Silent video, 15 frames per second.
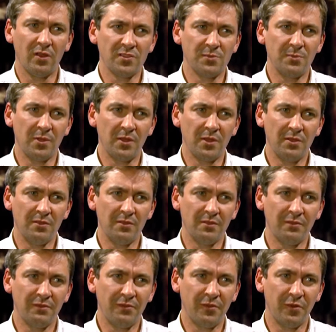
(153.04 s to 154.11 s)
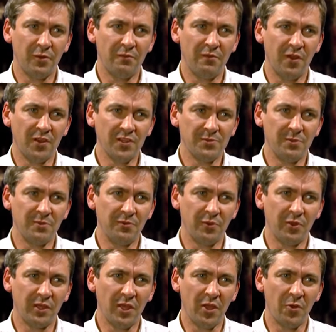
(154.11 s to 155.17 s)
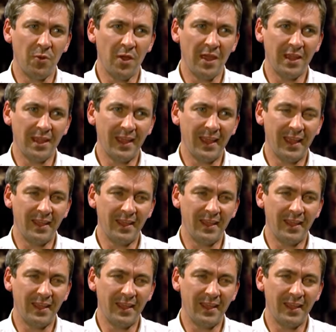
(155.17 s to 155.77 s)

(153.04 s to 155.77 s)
ask me for advice before they go away,